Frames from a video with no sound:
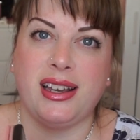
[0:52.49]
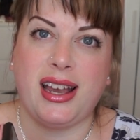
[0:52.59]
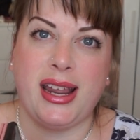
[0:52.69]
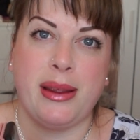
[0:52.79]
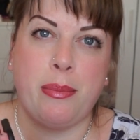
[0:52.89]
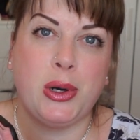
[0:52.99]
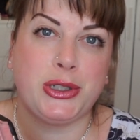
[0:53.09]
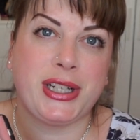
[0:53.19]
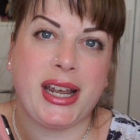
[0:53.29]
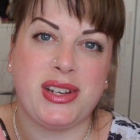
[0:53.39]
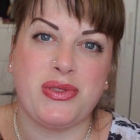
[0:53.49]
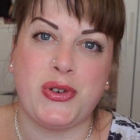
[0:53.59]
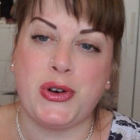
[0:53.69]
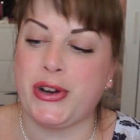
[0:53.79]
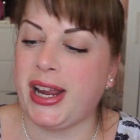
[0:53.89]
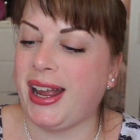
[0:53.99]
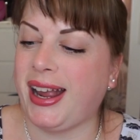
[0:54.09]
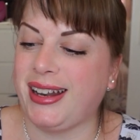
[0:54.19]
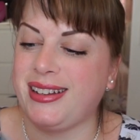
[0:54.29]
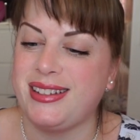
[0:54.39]
a posh case for it
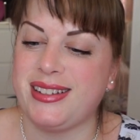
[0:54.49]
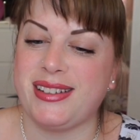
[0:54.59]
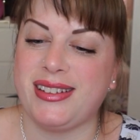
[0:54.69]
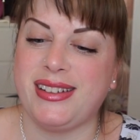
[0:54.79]
and